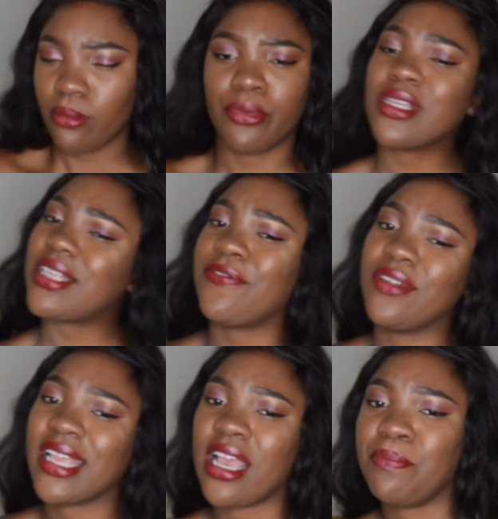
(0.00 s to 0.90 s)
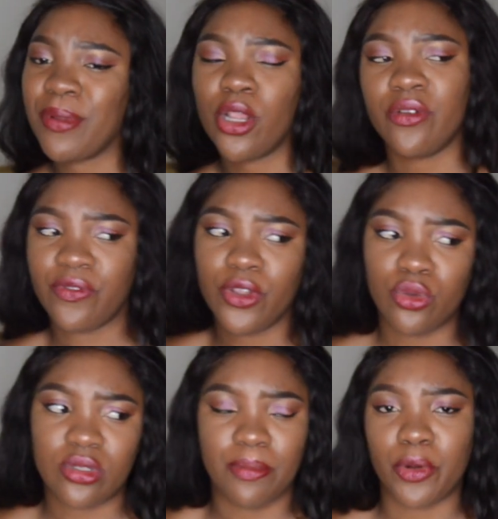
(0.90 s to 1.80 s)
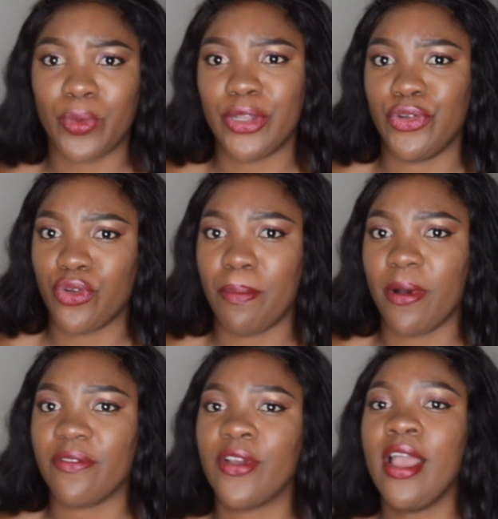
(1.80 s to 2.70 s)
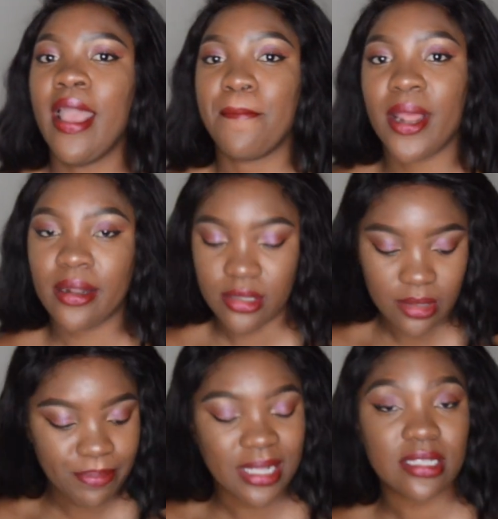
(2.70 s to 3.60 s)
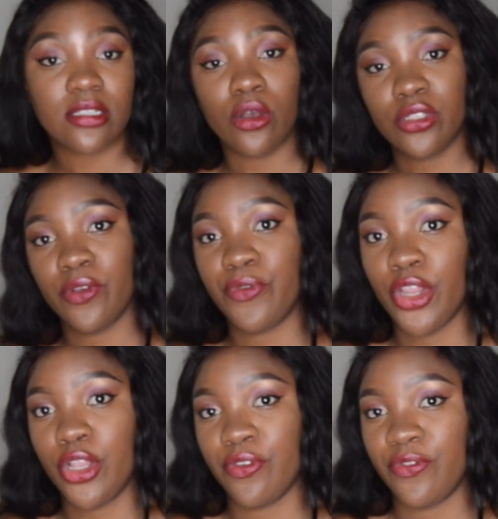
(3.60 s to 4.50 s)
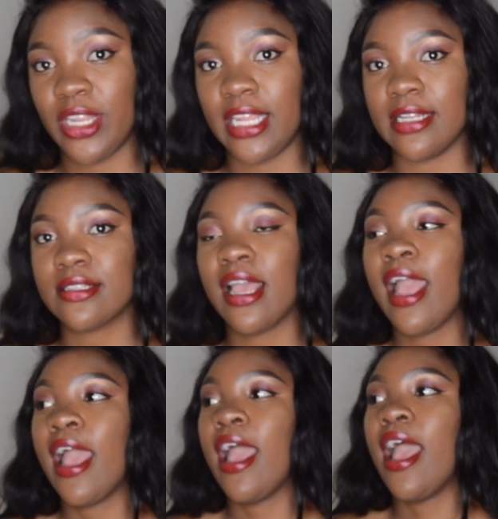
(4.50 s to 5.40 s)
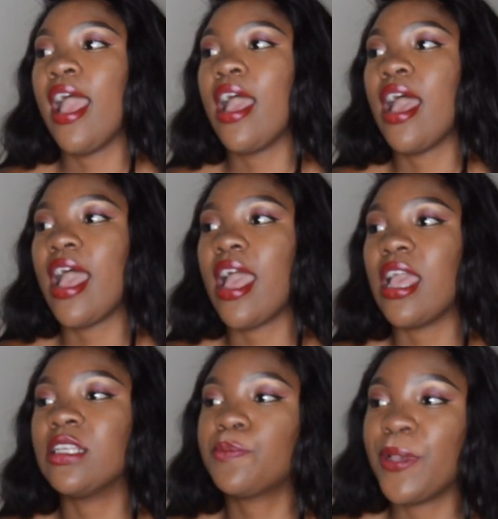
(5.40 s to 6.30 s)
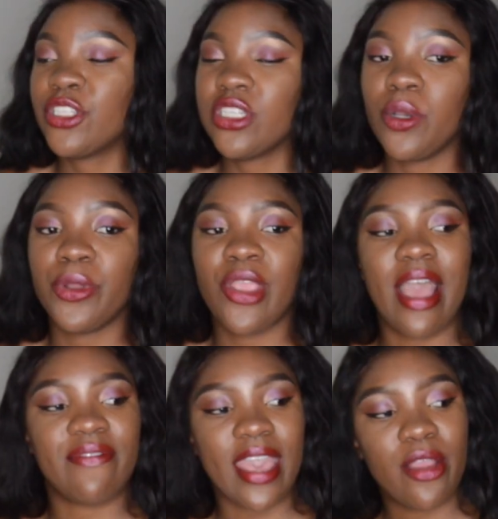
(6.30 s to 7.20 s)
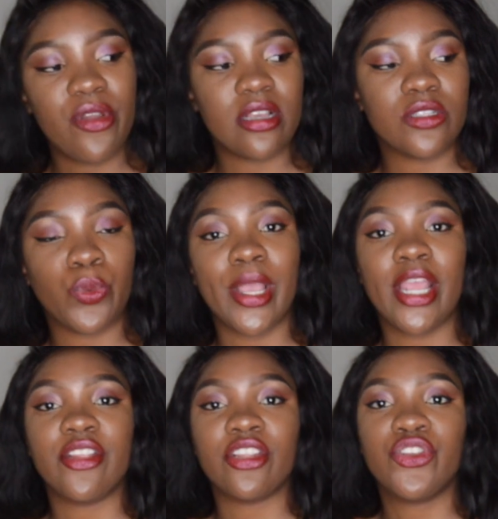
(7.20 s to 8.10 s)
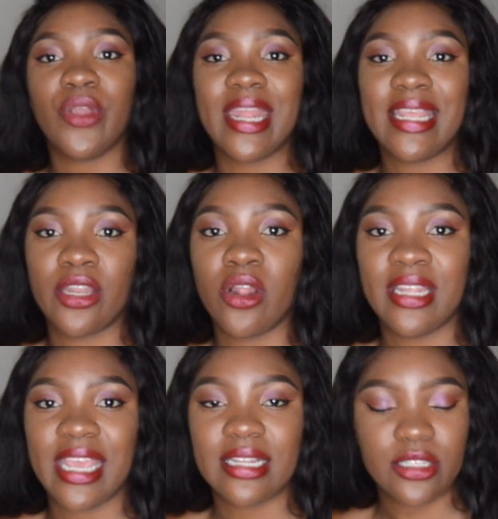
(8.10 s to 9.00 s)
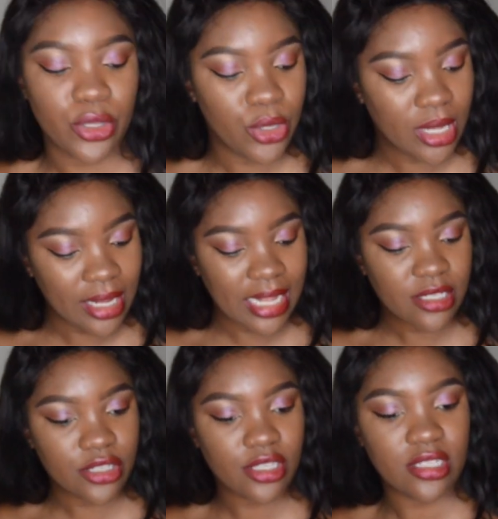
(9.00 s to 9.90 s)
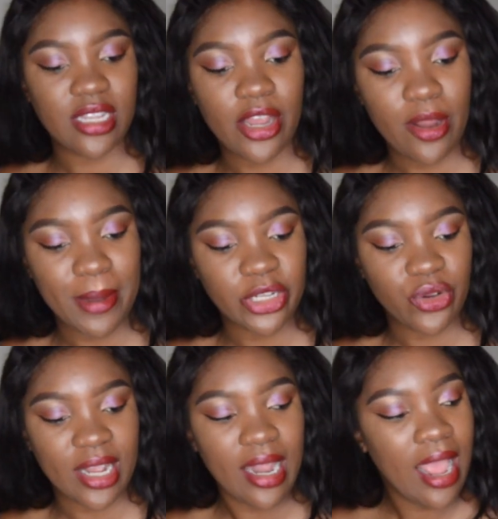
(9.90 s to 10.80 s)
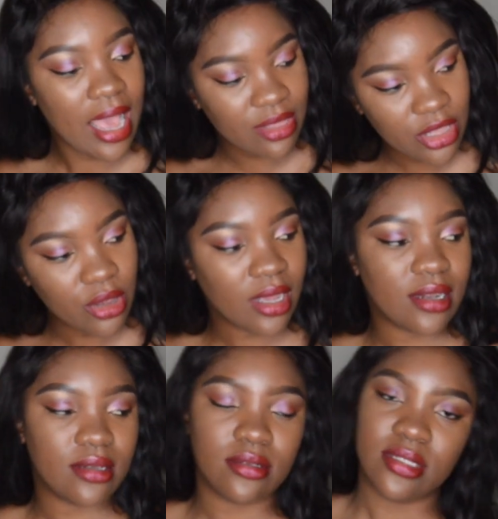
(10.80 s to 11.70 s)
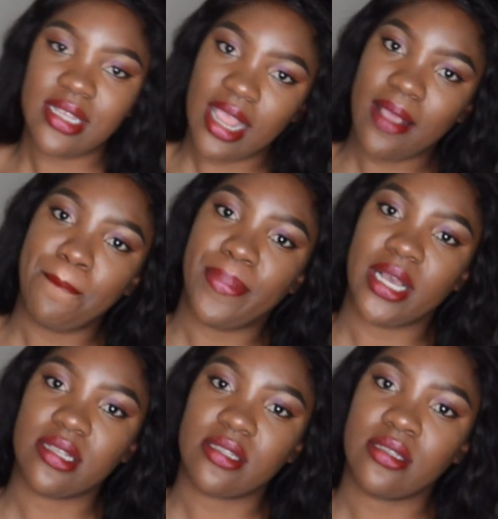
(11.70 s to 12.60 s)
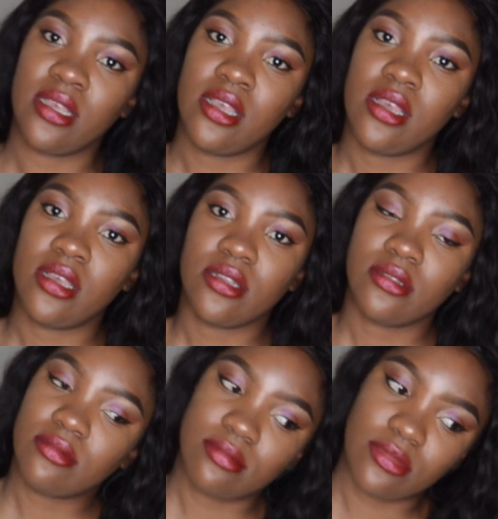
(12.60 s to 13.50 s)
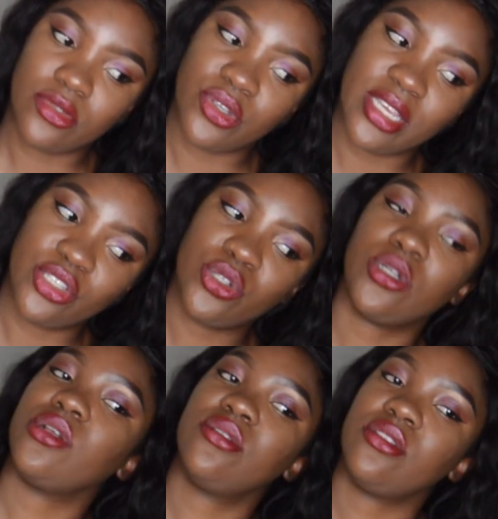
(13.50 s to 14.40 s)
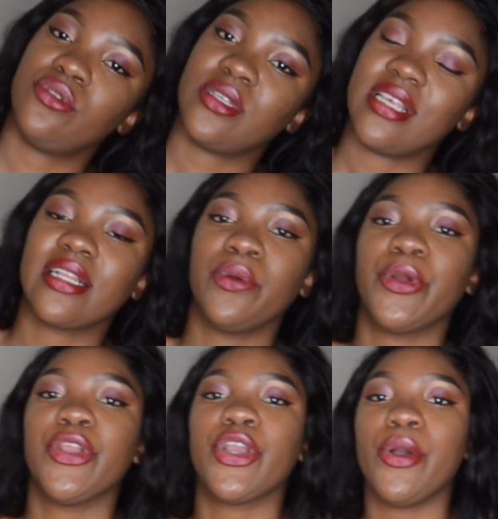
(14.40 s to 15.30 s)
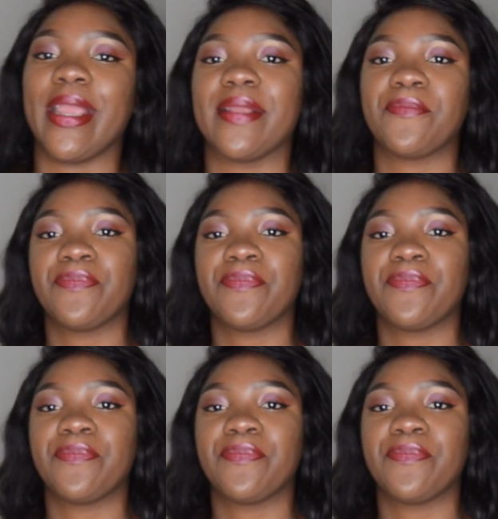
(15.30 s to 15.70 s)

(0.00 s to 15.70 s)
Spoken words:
because I feel like I'd be confused about where to drop off. But buses are also very convenient, especially when you have areas where the train cannot get. So you can get to a certain area by train, and then you can take a bus to get you closer to exactly where you're going.